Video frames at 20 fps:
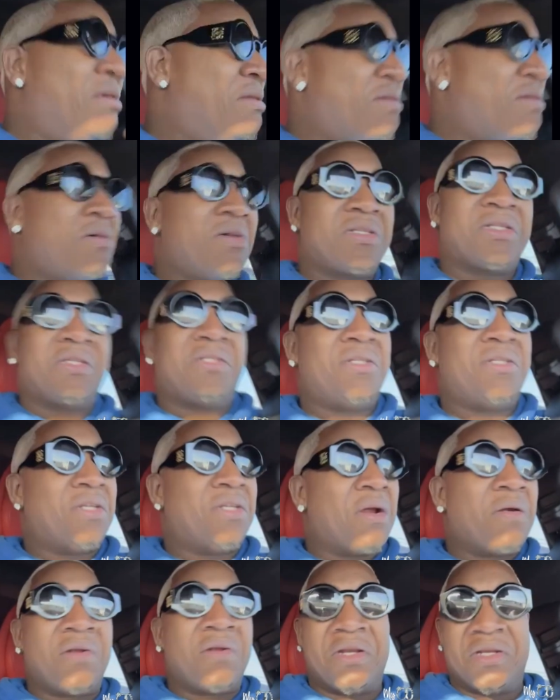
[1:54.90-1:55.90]
You know it's a
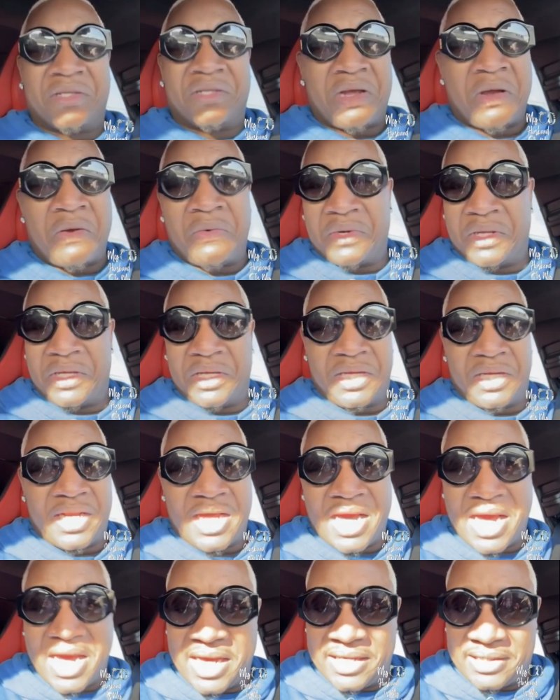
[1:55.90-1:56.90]
little dirty in the corner of your
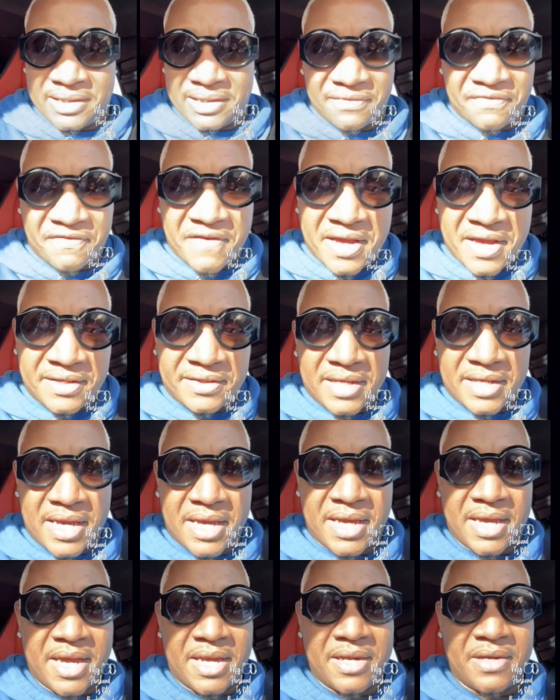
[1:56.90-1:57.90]
glasses, face.
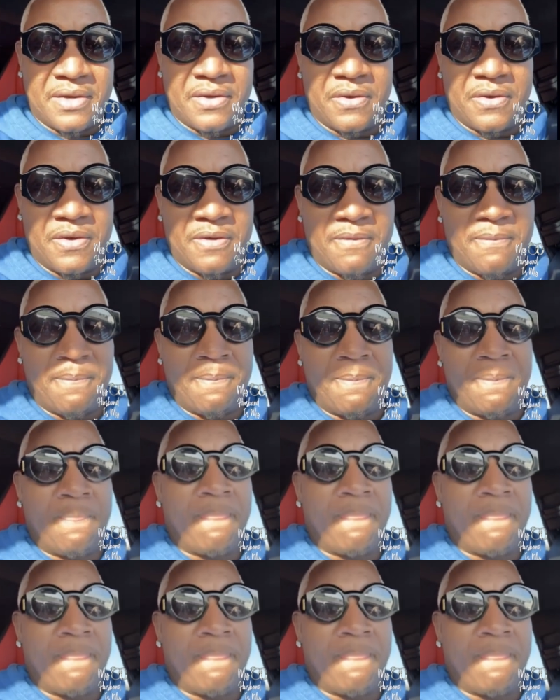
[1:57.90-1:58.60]
I know it.